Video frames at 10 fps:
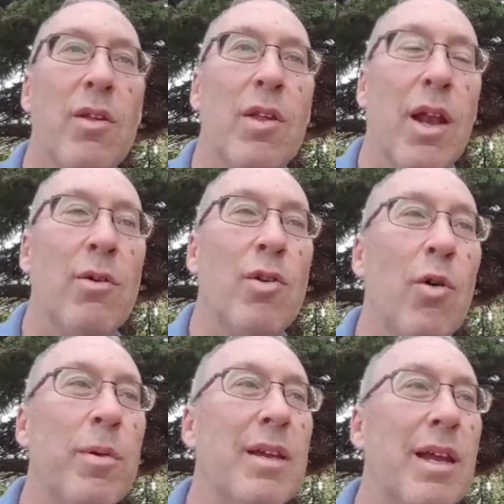And I was
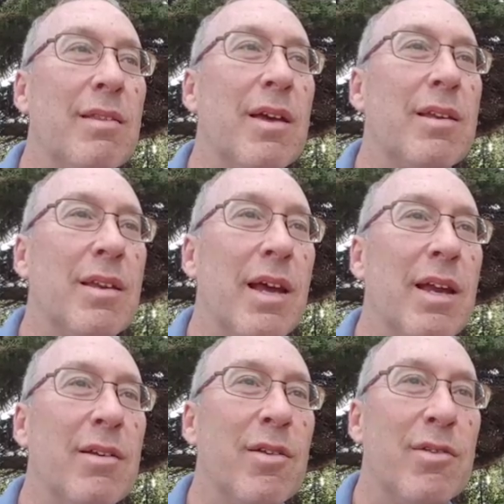hoping to get that today
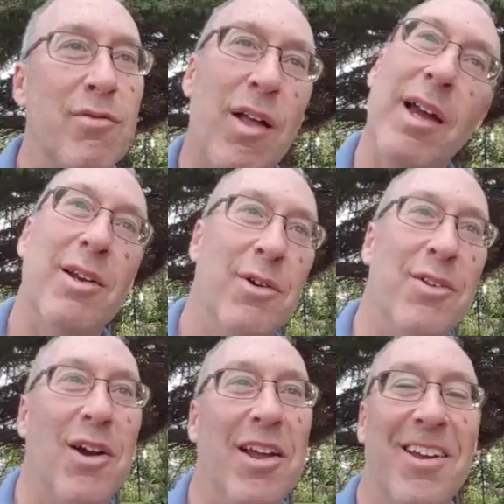and just fly into
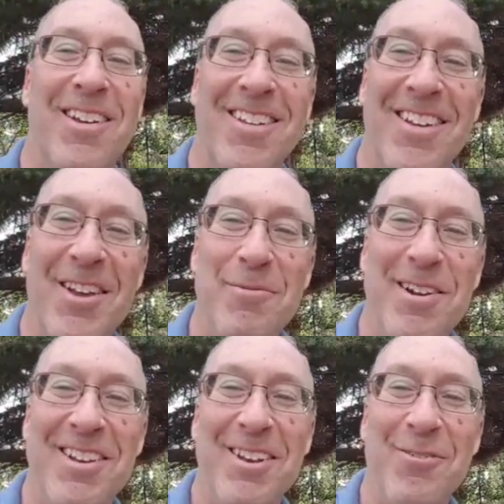Regina,
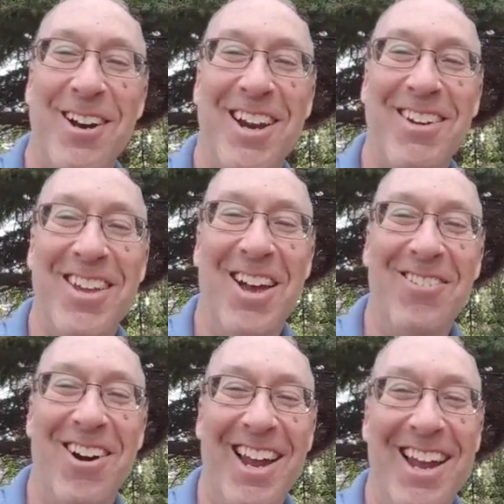but it didn't work out
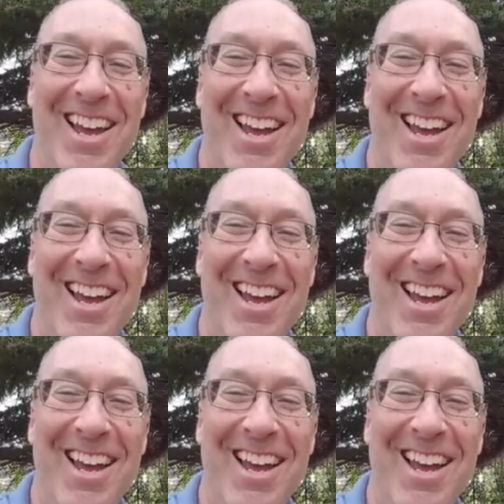that way.